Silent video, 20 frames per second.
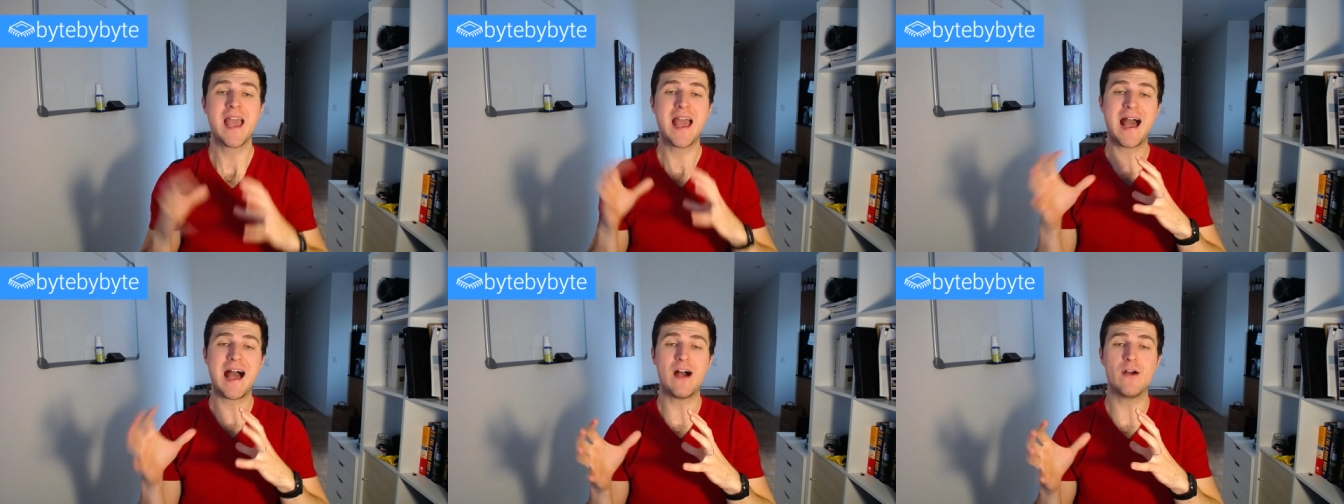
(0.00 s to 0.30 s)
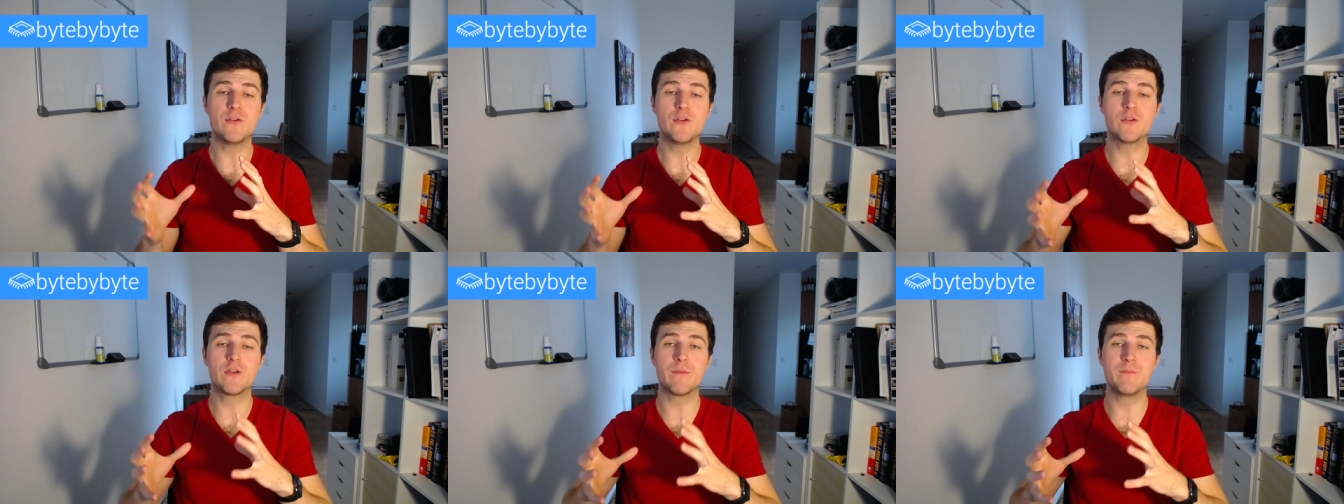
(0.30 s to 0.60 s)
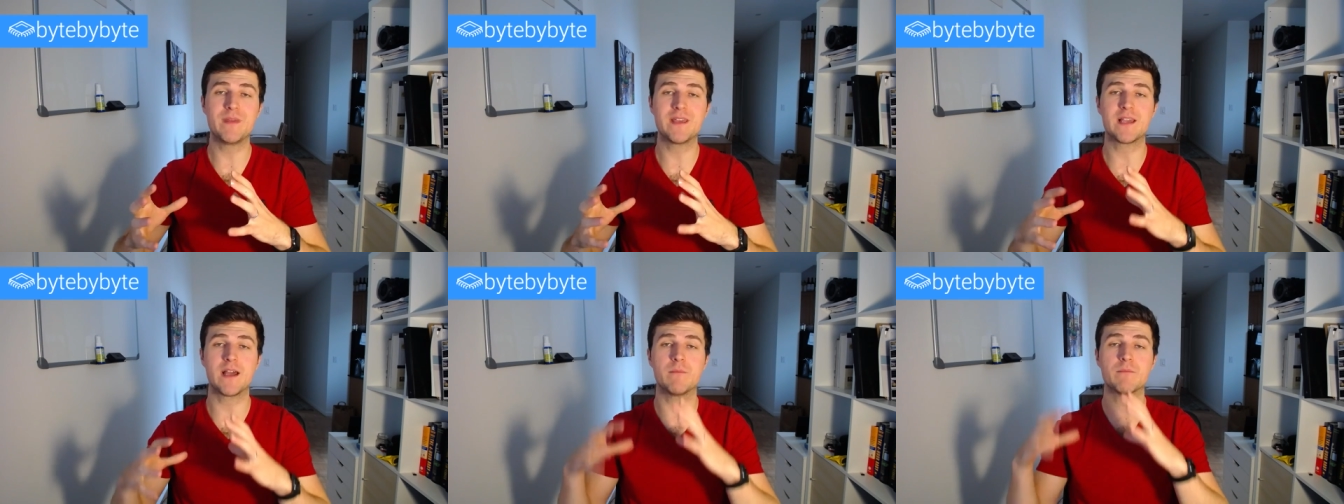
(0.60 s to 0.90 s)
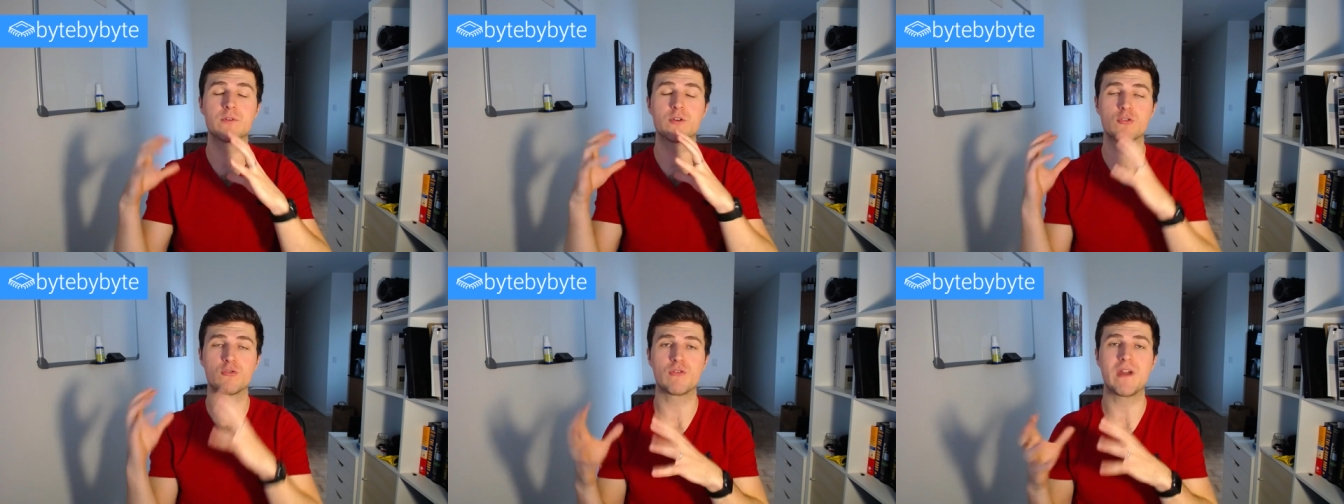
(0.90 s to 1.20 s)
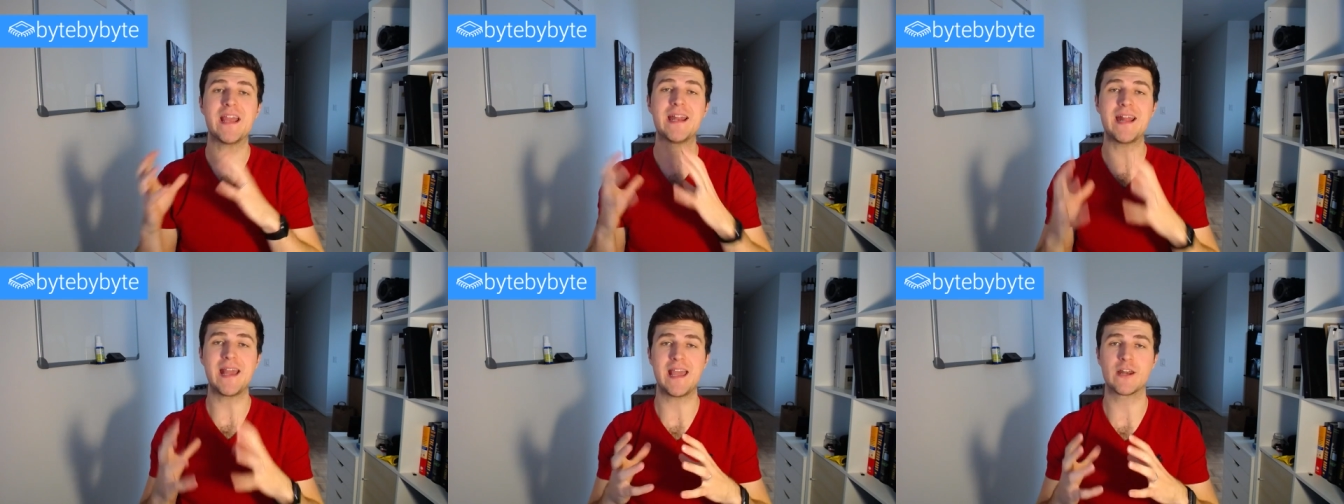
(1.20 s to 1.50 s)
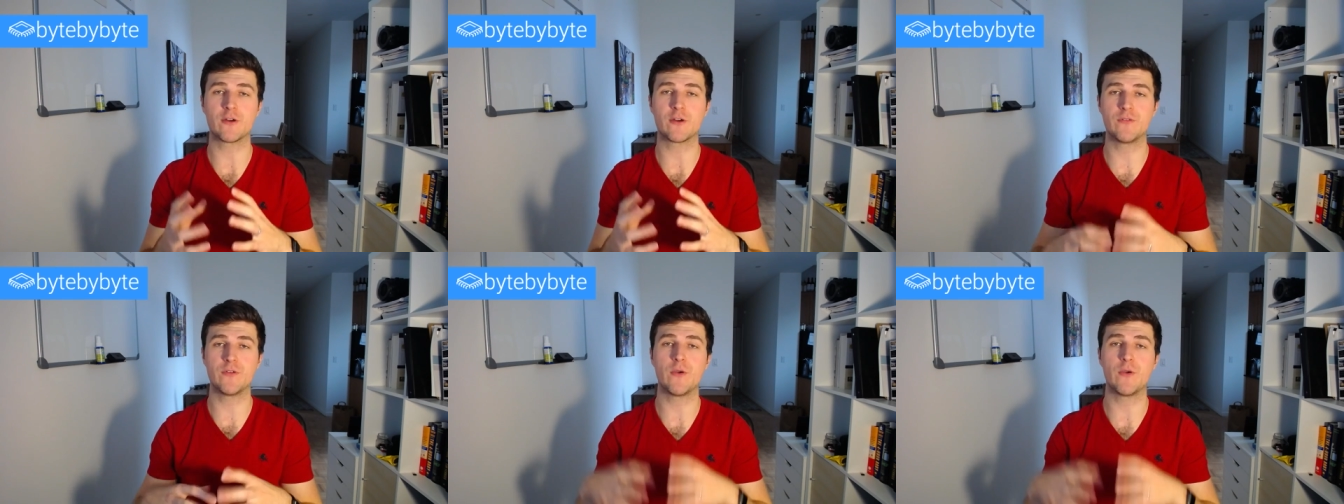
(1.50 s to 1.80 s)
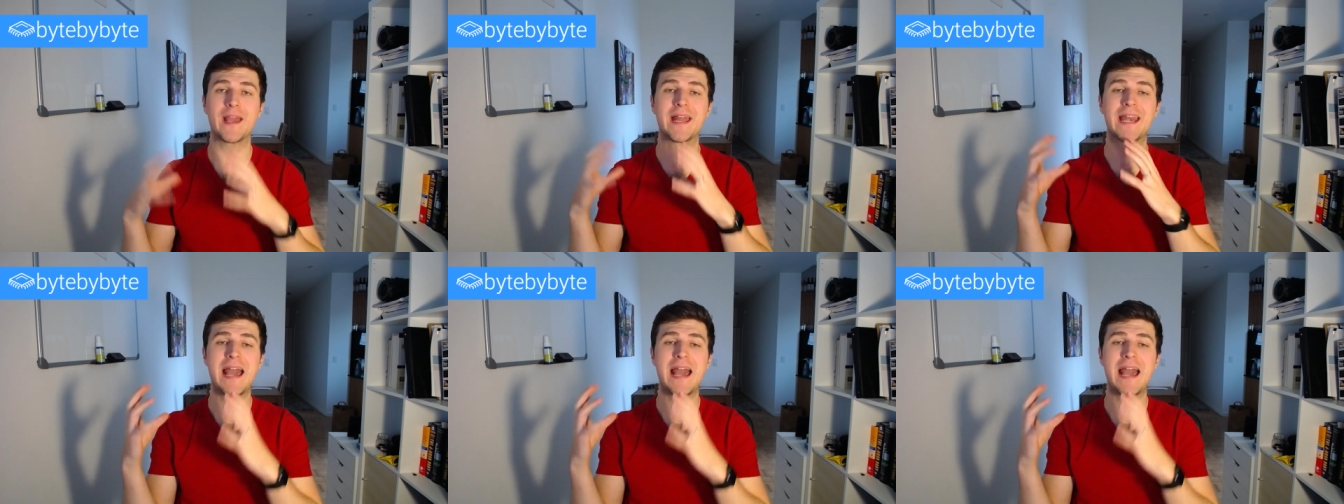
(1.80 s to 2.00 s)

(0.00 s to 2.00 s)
how you can become great at interviewing,